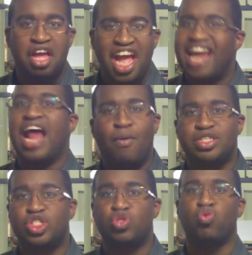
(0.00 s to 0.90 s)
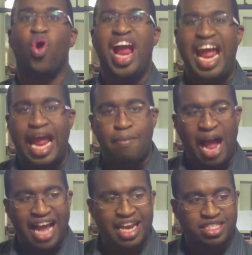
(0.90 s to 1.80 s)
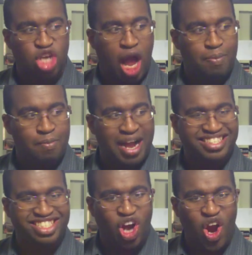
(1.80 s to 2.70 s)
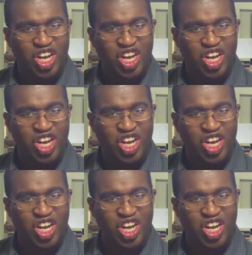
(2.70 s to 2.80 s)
And I will scream at the top of my darn